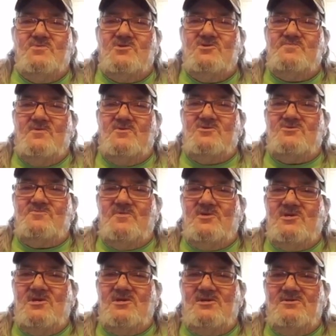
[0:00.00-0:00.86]
We're supposed to
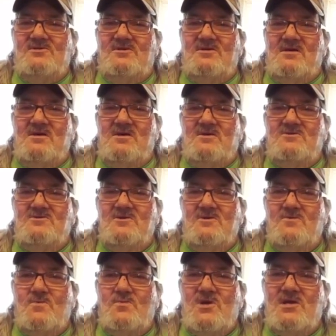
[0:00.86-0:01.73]
be getting a
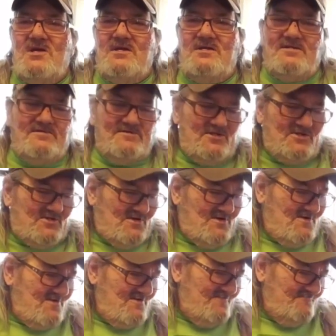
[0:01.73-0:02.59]
little rain.
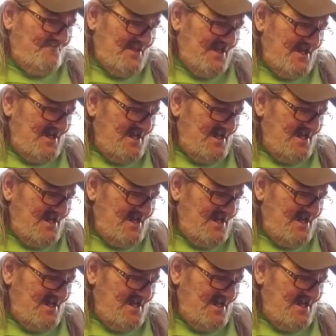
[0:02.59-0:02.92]
So